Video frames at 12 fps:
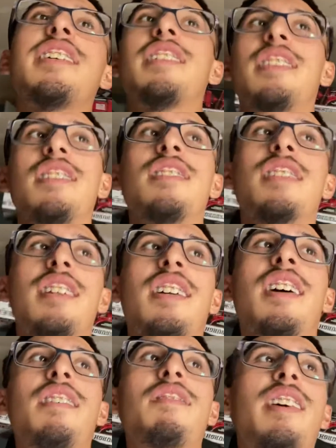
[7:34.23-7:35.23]
and then just kind of
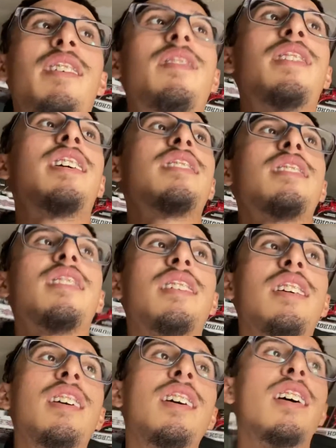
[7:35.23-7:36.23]
have that one as a
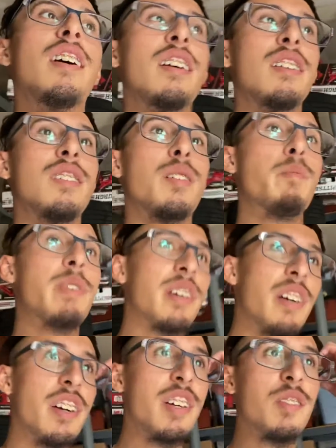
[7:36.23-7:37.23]
summer
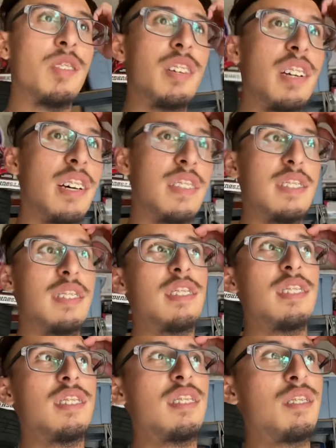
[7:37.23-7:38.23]
car or whatnot,
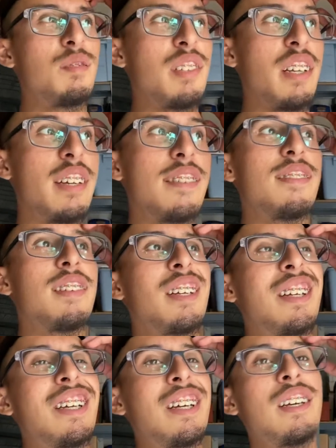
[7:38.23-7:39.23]
since it doesn't really have
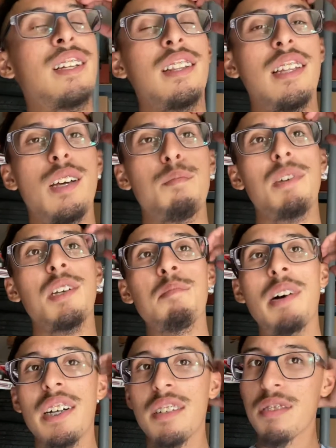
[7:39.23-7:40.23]
that many
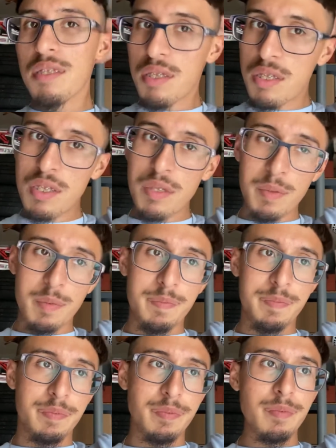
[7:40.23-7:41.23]
miles.
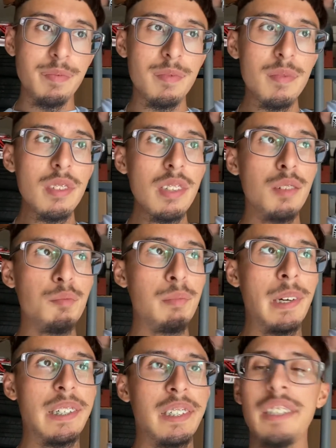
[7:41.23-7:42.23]

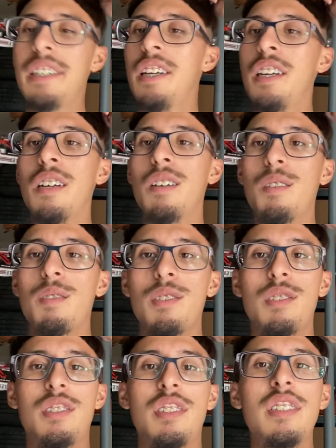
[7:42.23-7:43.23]
But we'll
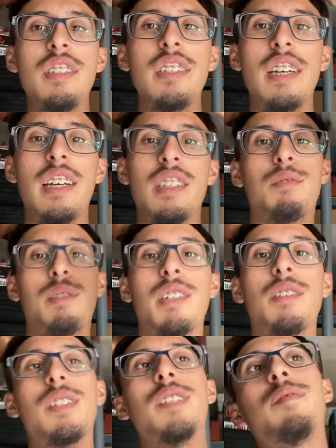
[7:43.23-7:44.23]
see as we
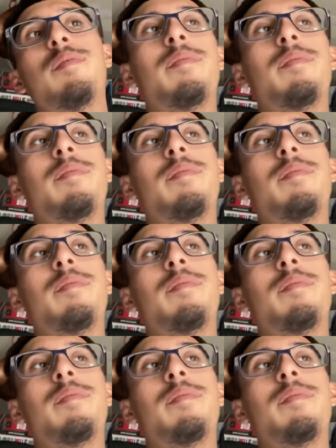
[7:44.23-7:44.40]
go there.